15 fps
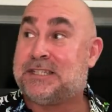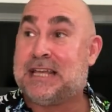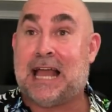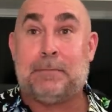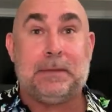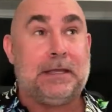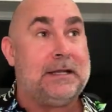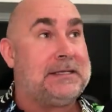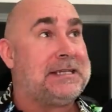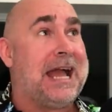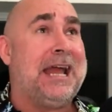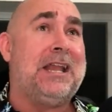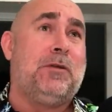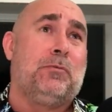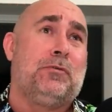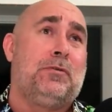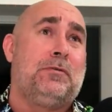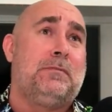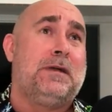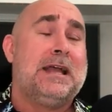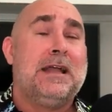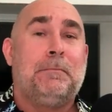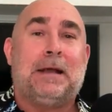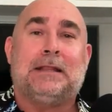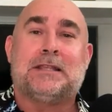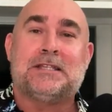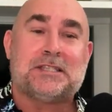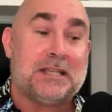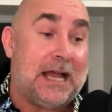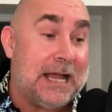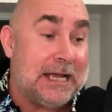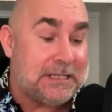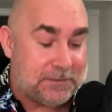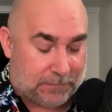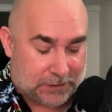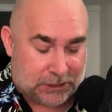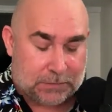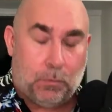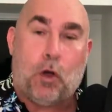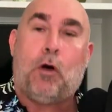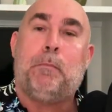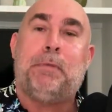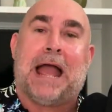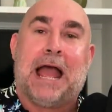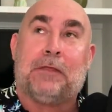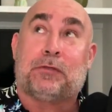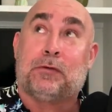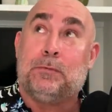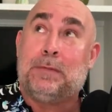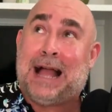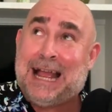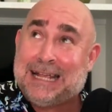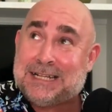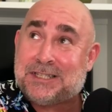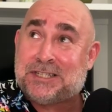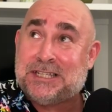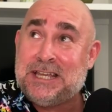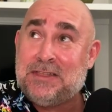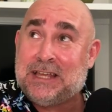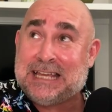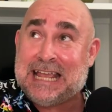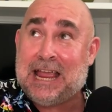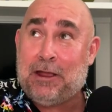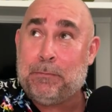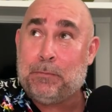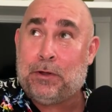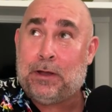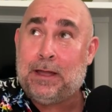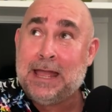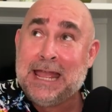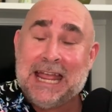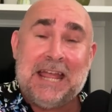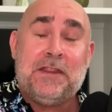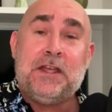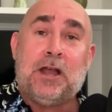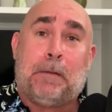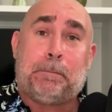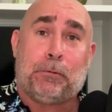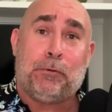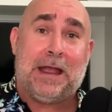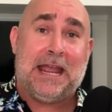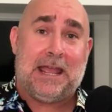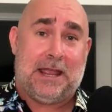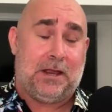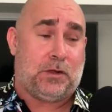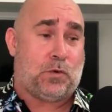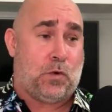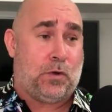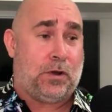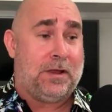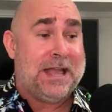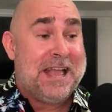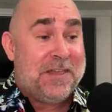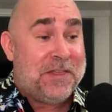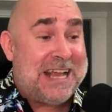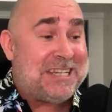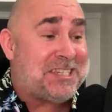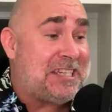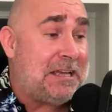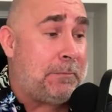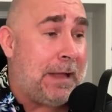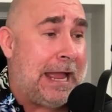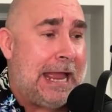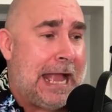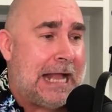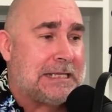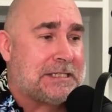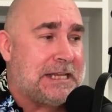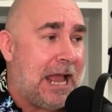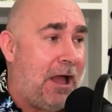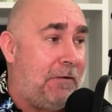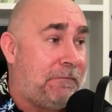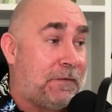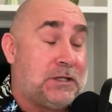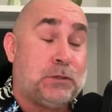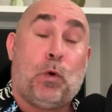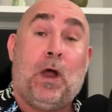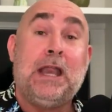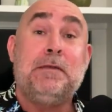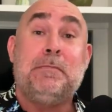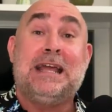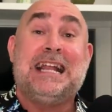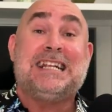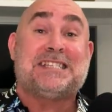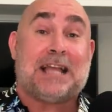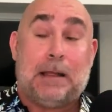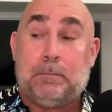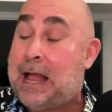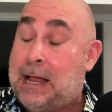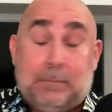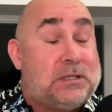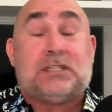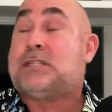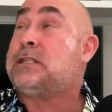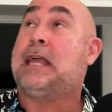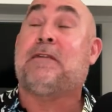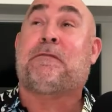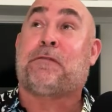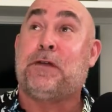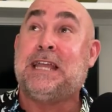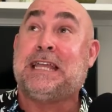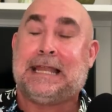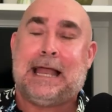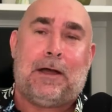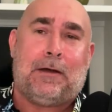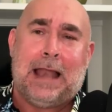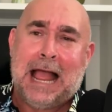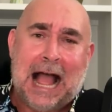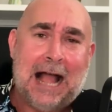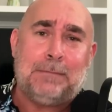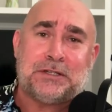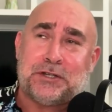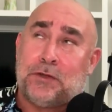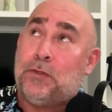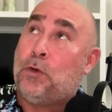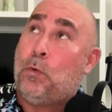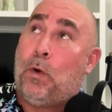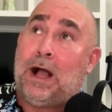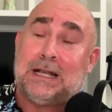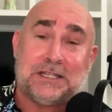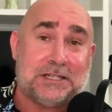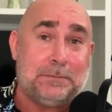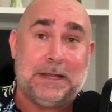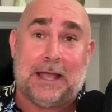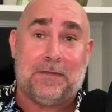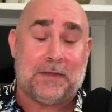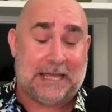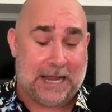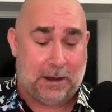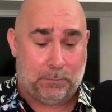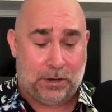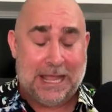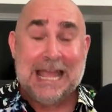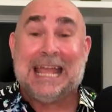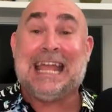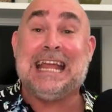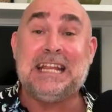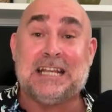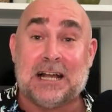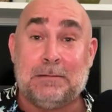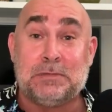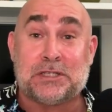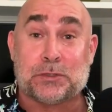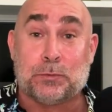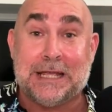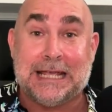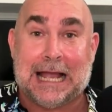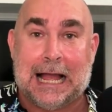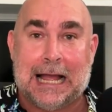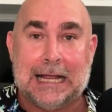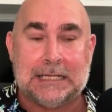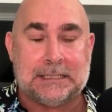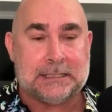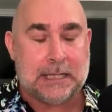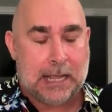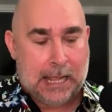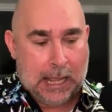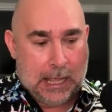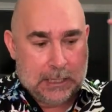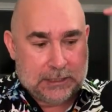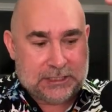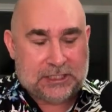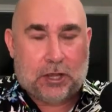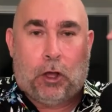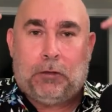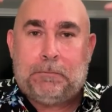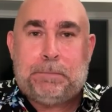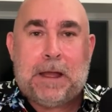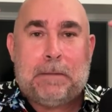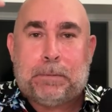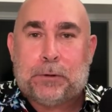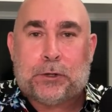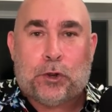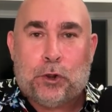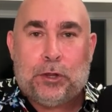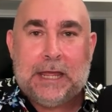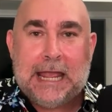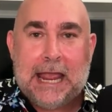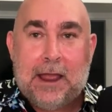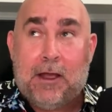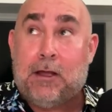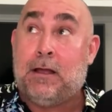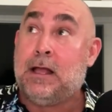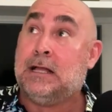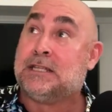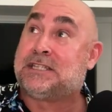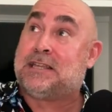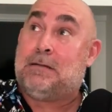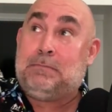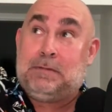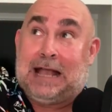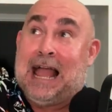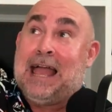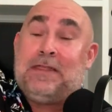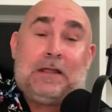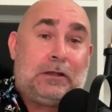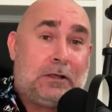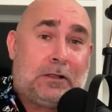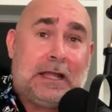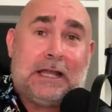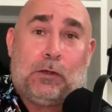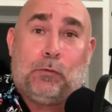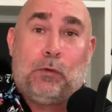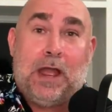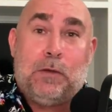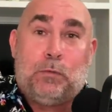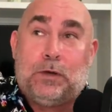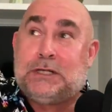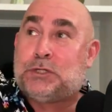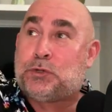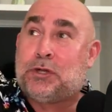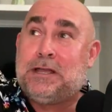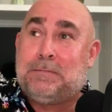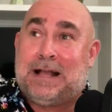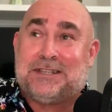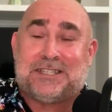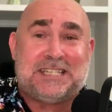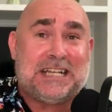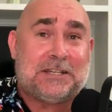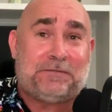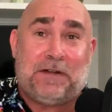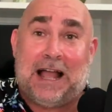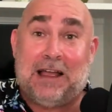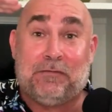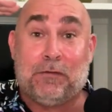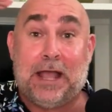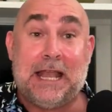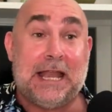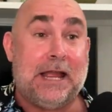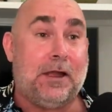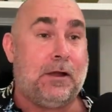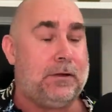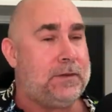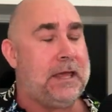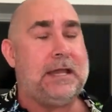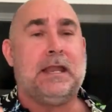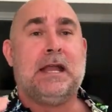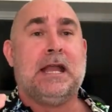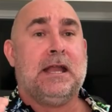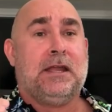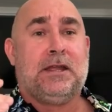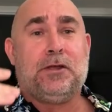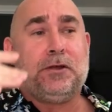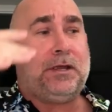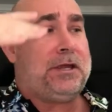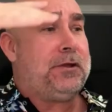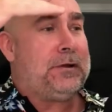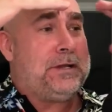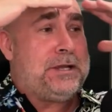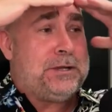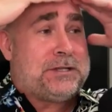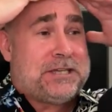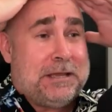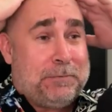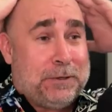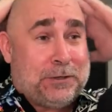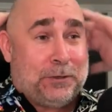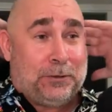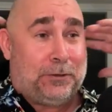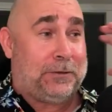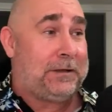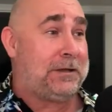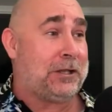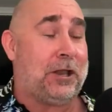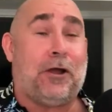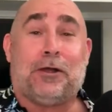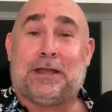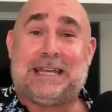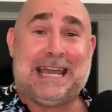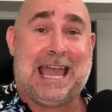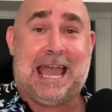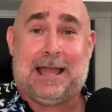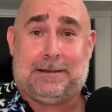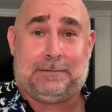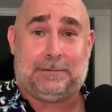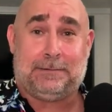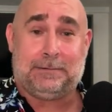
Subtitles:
They sat me in a tiny room about the size of a small bathroom. I could see the camera in the upper right-hand corner. They sit my ass down for 20 minutes. I'm just like freaking out. I'm sure they're watching me on the camera. In comes three guys. Salt and pepper curly hair. Some guy that looked like a redwood tree, about 6'5", red hair. And then your typical Clark Kent.